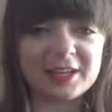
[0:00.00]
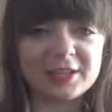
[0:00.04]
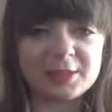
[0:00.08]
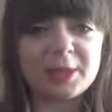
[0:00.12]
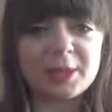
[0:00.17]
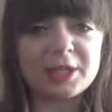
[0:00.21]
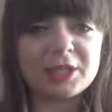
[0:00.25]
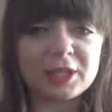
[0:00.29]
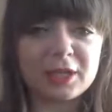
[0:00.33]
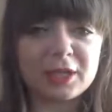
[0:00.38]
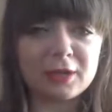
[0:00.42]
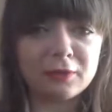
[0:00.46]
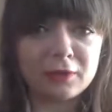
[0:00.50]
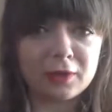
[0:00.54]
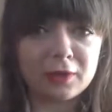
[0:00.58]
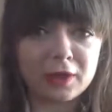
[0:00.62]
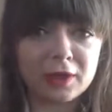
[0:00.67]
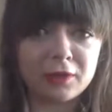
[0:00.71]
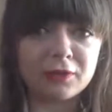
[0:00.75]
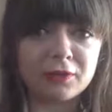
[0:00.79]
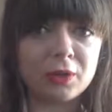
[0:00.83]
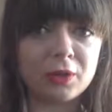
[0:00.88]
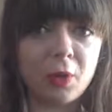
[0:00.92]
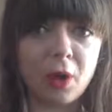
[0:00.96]
especially
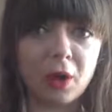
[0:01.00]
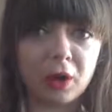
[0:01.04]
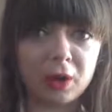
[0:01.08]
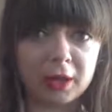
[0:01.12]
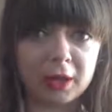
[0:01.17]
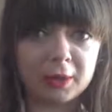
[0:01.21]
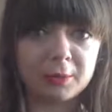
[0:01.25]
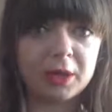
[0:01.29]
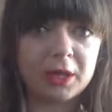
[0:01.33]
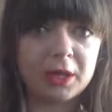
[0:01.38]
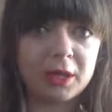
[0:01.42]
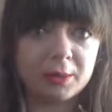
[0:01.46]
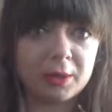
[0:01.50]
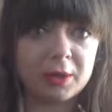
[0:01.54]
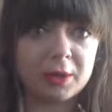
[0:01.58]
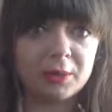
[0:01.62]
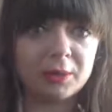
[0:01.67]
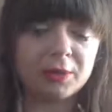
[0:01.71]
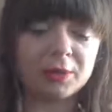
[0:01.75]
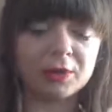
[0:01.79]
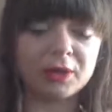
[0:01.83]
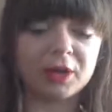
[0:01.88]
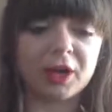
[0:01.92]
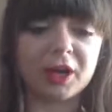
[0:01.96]
if you are like meeting
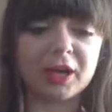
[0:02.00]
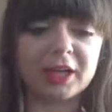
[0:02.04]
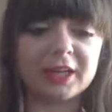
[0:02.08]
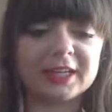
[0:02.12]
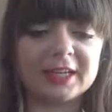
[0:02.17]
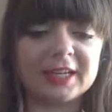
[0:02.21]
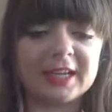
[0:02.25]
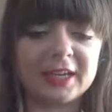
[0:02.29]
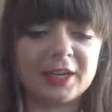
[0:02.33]
people online,